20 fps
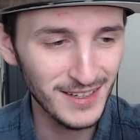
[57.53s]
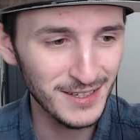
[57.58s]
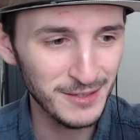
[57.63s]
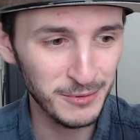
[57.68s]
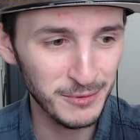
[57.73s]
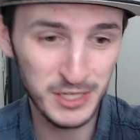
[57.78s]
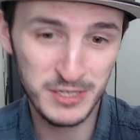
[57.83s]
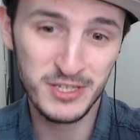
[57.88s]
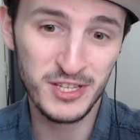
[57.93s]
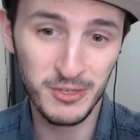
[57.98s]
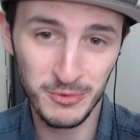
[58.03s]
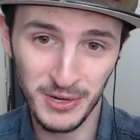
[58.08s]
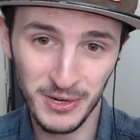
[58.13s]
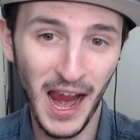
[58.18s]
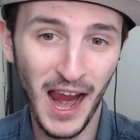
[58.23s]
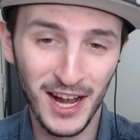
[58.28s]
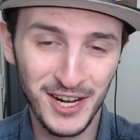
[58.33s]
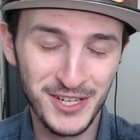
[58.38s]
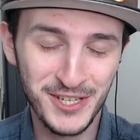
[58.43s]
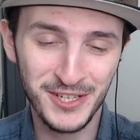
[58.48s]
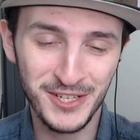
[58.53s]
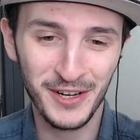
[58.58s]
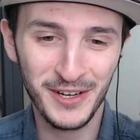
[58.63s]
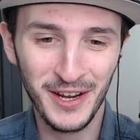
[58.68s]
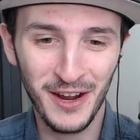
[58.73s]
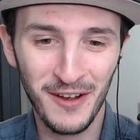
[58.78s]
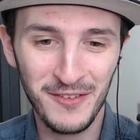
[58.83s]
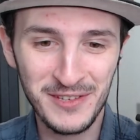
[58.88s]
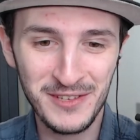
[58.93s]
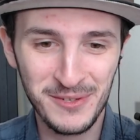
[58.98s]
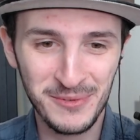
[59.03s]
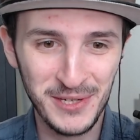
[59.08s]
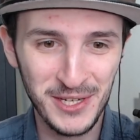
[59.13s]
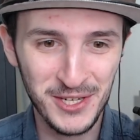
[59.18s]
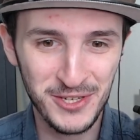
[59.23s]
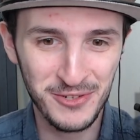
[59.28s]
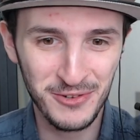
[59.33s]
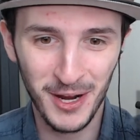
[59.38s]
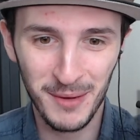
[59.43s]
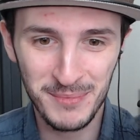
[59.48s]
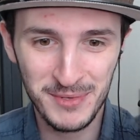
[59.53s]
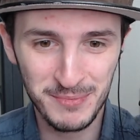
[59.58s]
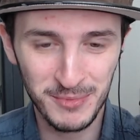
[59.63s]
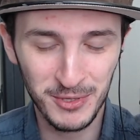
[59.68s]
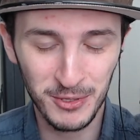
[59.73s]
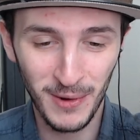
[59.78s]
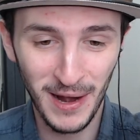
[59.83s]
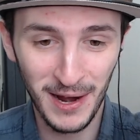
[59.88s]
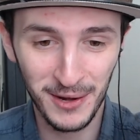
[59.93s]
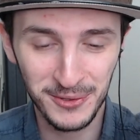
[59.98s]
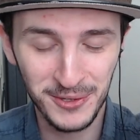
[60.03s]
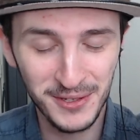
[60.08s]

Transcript: Watch the reaction on it, obviously, when it drops, but wow.